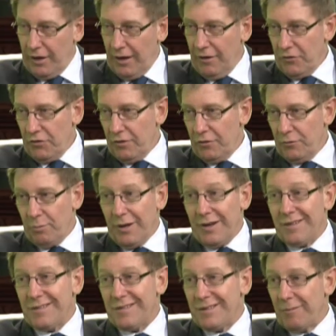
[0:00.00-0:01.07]
Council is bigger
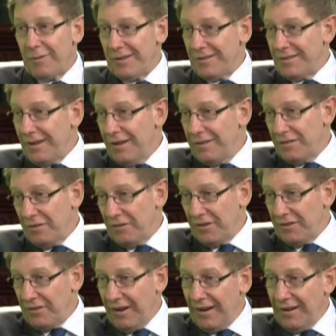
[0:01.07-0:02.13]
than some of the states of
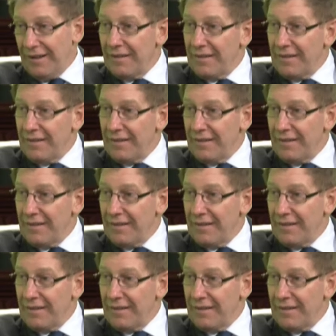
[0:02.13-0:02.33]
Australia.